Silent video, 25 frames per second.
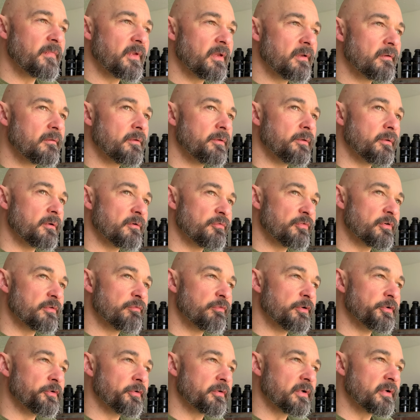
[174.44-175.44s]
you know, for
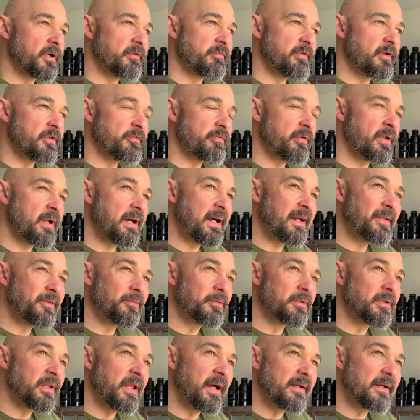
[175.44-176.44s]
photography as well, I
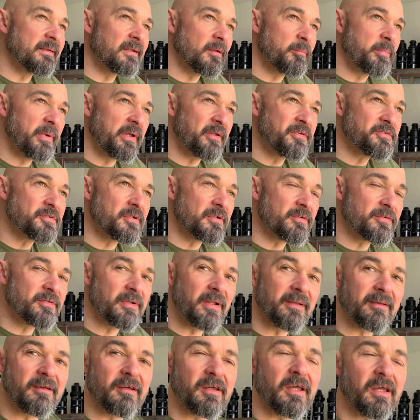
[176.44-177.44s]
don't like the pictures
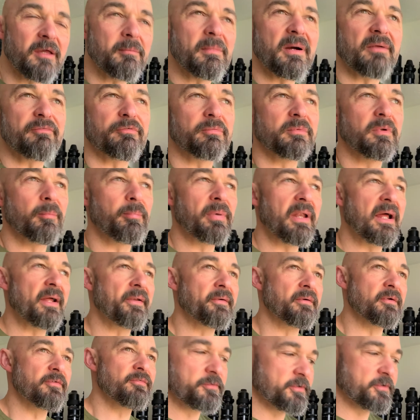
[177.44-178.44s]
that came out from the
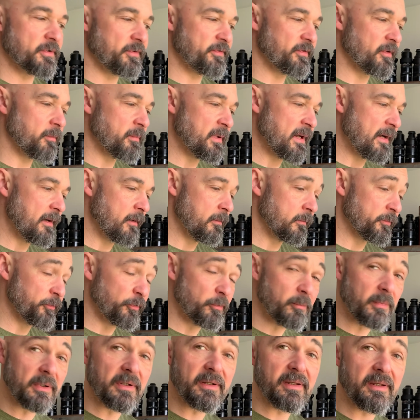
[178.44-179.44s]
Planars. Just somehow,
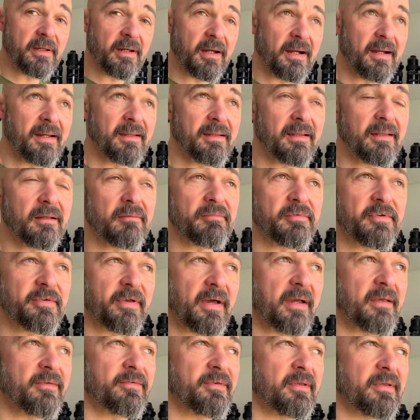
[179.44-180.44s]
normally I love
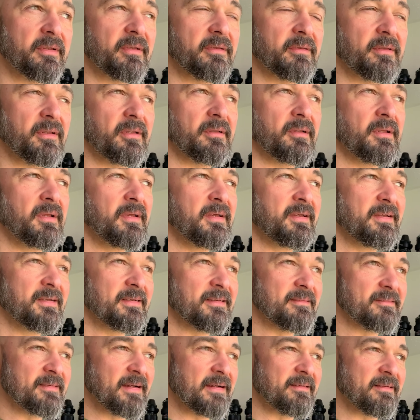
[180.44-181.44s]
Zeiss, and
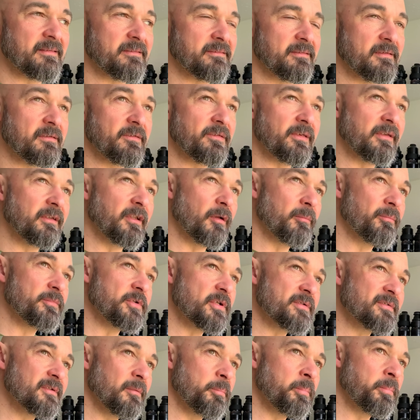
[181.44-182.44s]
Zeiss is insane, that
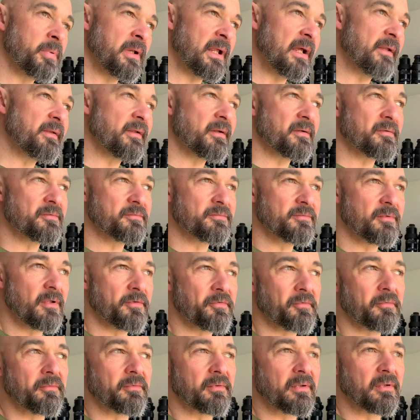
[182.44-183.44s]
just the Planar
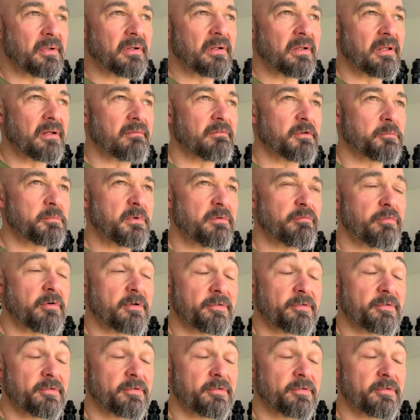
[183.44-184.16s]
doesn't click with me for